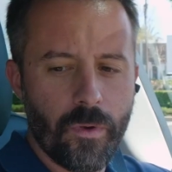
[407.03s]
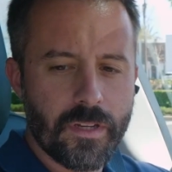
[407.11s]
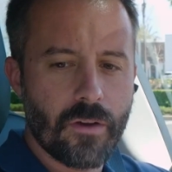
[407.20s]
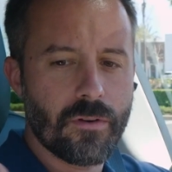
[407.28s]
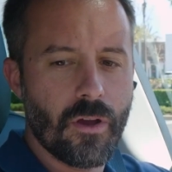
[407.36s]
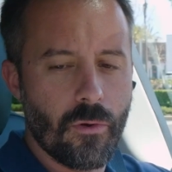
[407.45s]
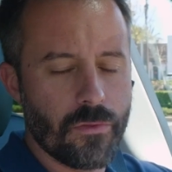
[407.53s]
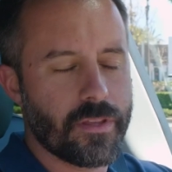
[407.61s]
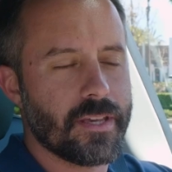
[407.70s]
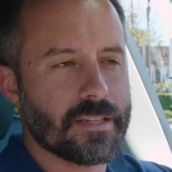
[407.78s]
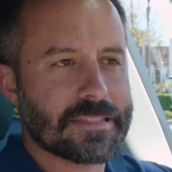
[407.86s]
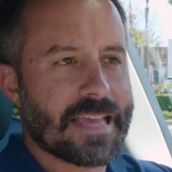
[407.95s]
We don't know
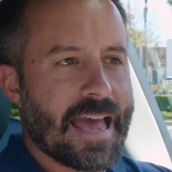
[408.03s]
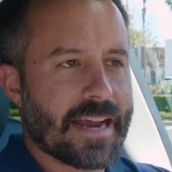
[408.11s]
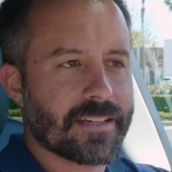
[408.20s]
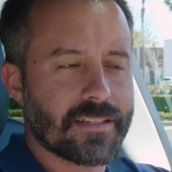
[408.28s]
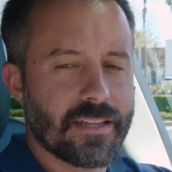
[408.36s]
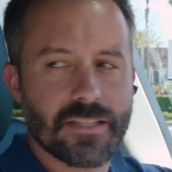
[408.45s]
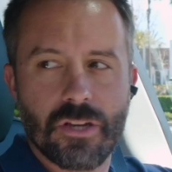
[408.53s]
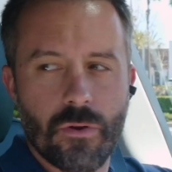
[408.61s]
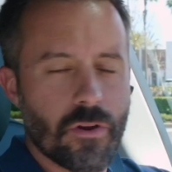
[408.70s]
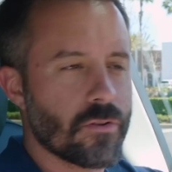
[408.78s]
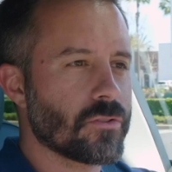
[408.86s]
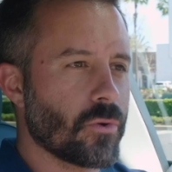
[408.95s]
the exact
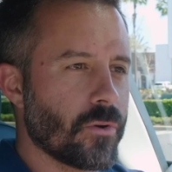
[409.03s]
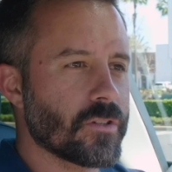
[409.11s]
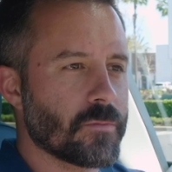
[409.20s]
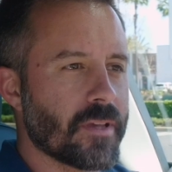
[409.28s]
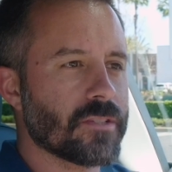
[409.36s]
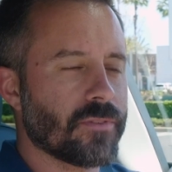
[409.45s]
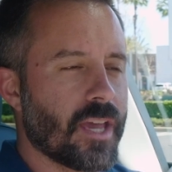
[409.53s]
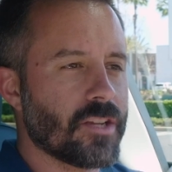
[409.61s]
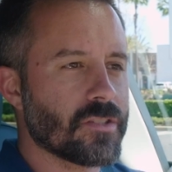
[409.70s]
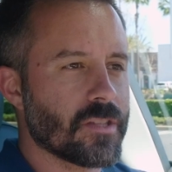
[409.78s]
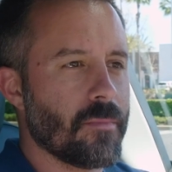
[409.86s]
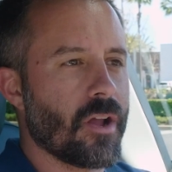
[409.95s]
interior storage
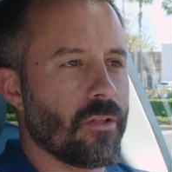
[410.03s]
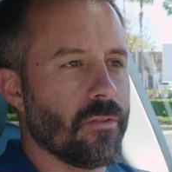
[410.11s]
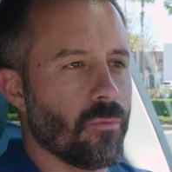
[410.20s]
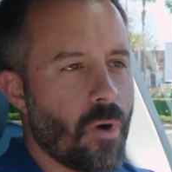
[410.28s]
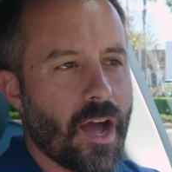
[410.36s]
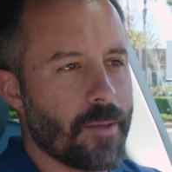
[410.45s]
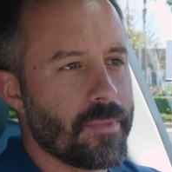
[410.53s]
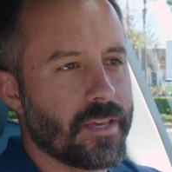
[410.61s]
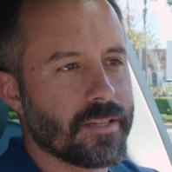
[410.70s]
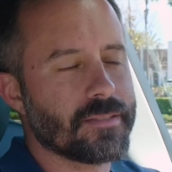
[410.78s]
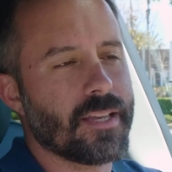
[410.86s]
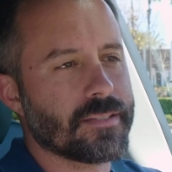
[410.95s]
specifications of the Model Y
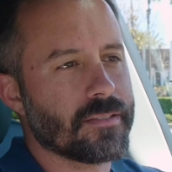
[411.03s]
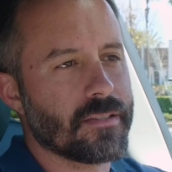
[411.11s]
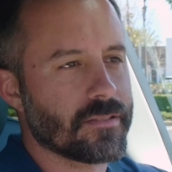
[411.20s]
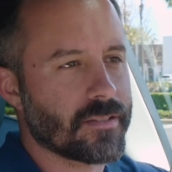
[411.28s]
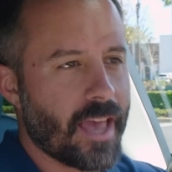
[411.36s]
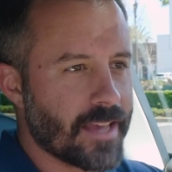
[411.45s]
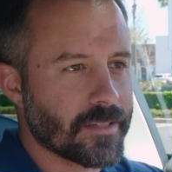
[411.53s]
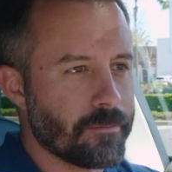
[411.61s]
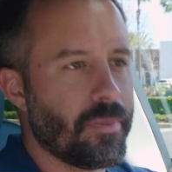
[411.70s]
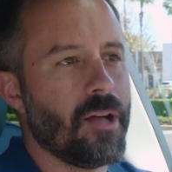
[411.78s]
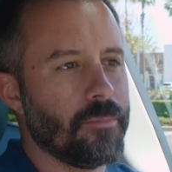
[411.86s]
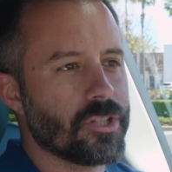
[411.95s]
because Tesla
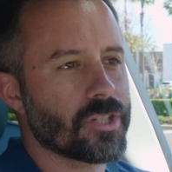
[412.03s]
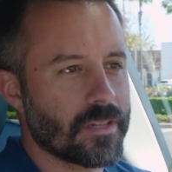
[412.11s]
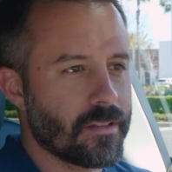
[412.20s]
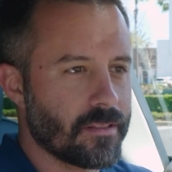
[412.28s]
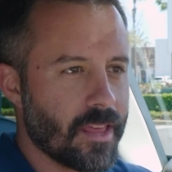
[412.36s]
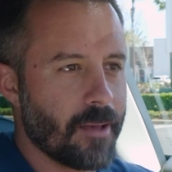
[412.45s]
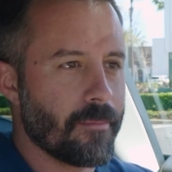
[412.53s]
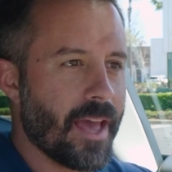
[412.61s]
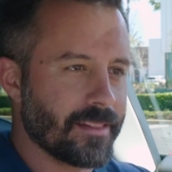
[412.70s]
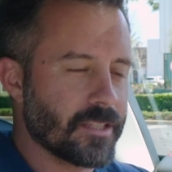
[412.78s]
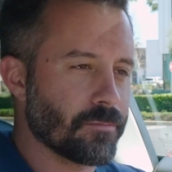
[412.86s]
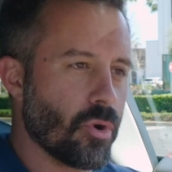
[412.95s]
hasn't published them,
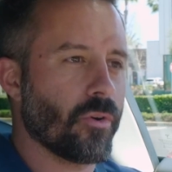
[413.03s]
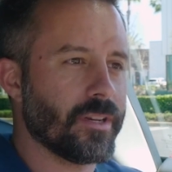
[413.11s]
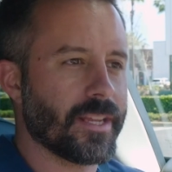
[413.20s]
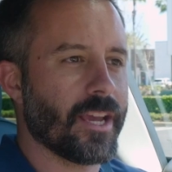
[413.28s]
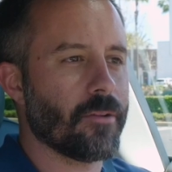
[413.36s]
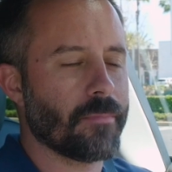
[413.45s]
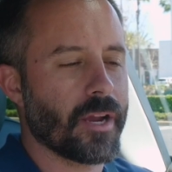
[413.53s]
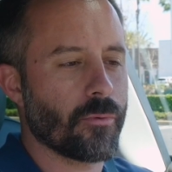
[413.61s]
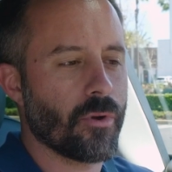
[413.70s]
at least broken down by